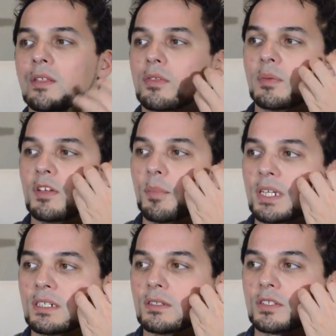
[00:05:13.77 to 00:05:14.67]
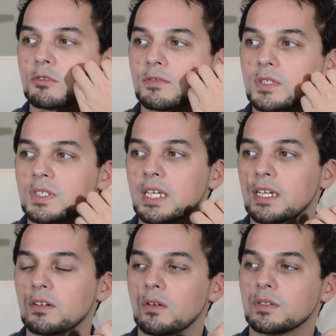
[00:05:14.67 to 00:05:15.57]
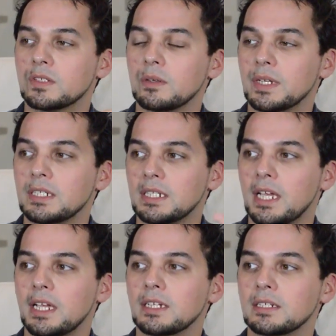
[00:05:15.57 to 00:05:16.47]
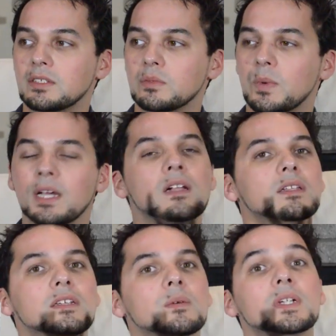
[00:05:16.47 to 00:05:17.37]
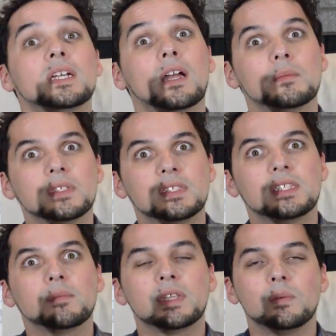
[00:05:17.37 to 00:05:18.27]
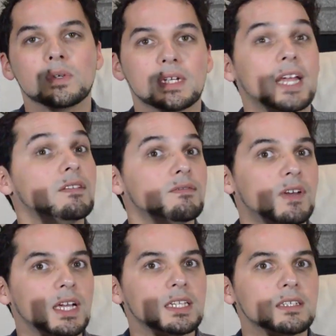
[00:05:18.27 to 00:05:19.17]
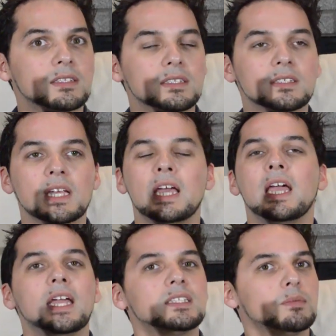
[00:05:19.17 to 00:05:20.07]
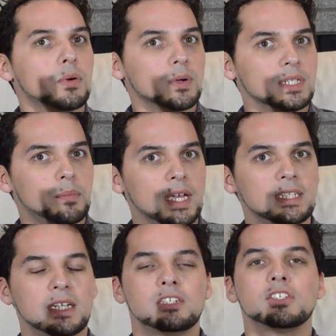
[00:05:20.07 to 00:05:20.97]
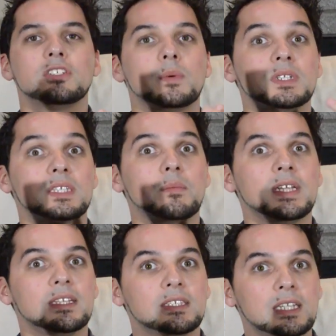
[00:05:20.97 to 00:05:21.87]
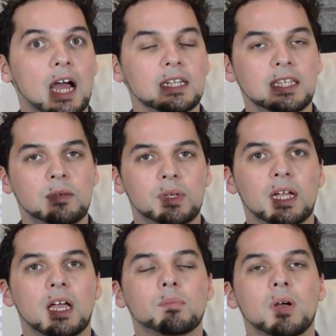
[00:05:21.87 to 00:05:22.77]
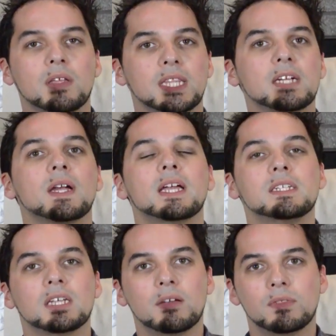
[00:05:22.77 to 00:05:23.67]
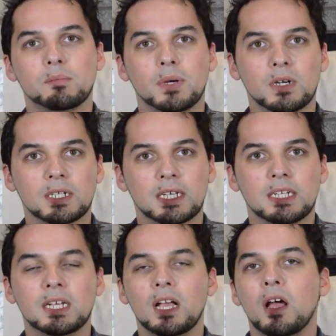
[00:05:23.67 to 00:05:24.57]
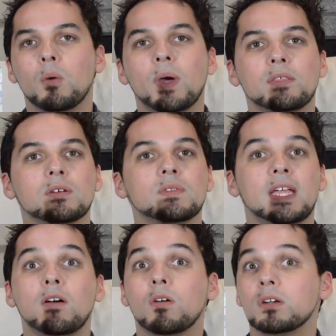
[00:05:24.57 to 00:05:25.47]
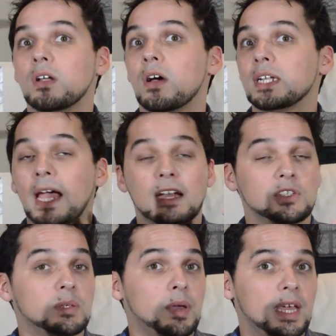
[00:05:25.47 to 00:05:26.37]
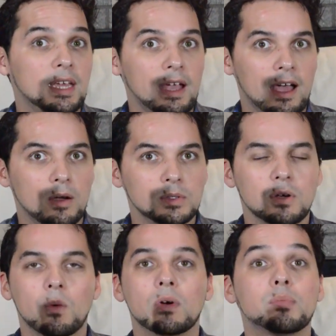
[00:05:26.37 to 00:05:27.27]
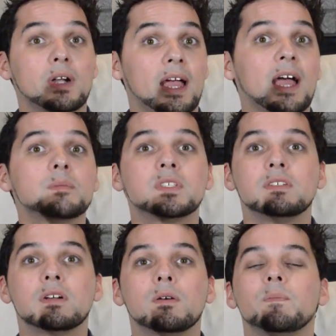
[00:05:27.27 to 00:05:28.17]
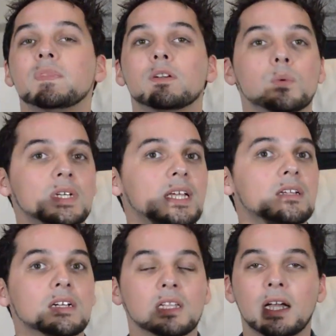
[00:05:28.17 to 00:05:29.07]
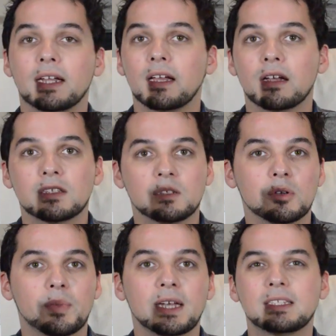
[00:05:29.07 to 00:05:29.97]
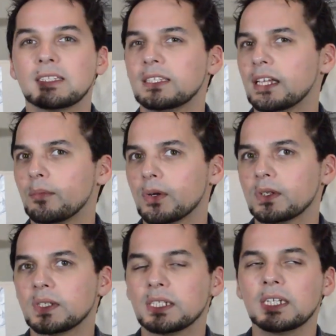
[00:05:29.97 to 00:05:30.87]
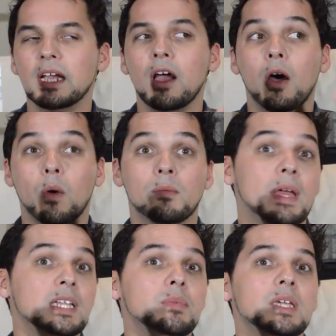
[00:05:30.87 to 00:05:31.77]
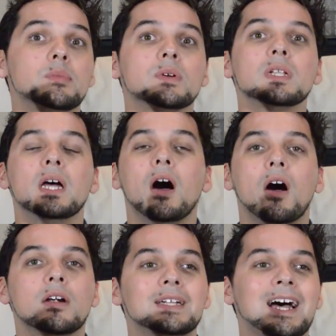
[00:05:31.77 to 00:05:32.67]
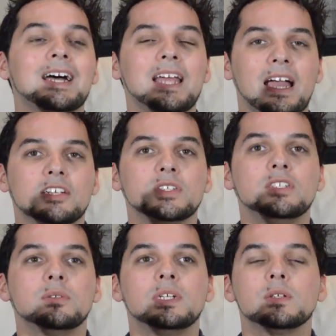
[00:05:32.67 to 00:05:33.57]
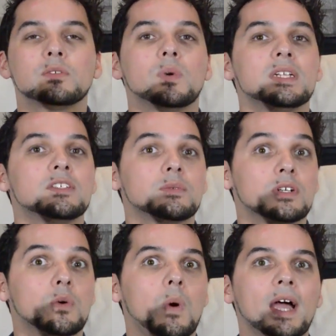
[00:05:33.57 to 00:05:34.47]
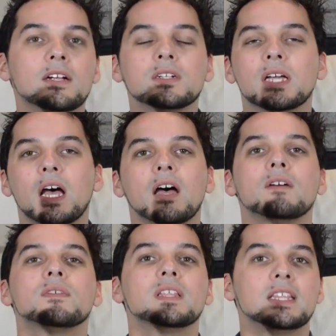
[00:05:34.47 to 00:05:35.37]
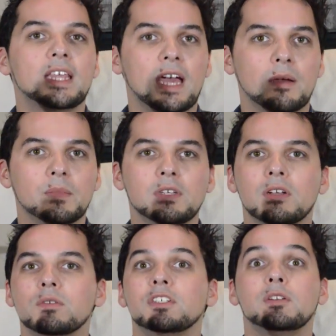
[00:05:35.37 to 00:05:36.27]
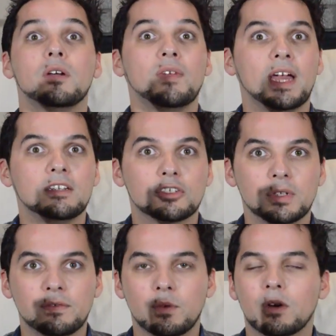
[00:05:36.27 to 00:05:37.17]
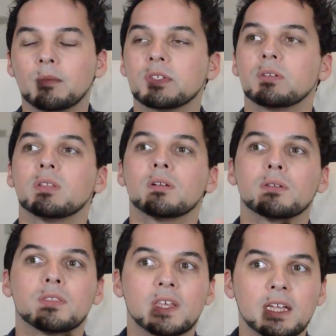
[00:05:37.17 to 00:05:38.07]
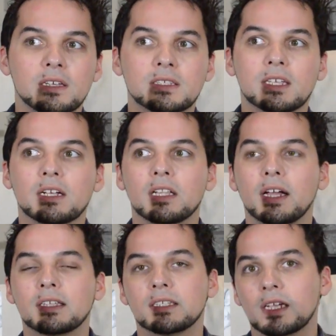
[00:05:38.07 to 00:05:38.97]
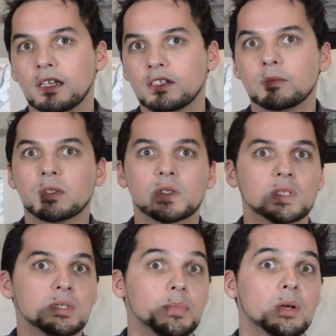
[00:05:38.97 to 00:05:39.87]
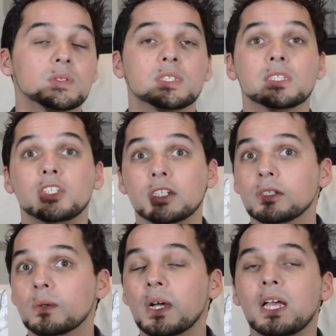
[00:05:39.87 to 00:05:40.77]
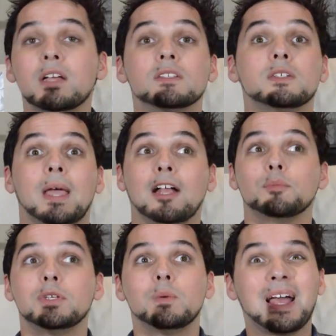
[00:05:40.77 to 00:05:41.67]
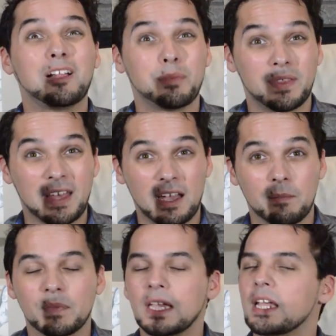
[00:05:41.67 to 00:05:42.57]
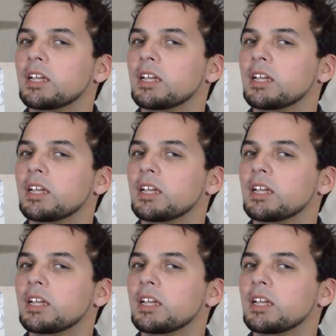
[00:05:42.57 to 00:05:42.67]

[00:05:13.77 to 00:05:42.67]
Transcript: The Three of Pentacles reversed can also indicate as well, you know, when it comes to simply work and finances, it's important to pay attention to where somebody is not keeping up on their end of the bargain, whether they are not actually paying out, or perhaps, you know, you're working on a client-customer basis, and a person, or many people, are not actually doing as what is required of them. You know, do you have entry forms? Are there things that clients and customers are supposed to do to help you help them?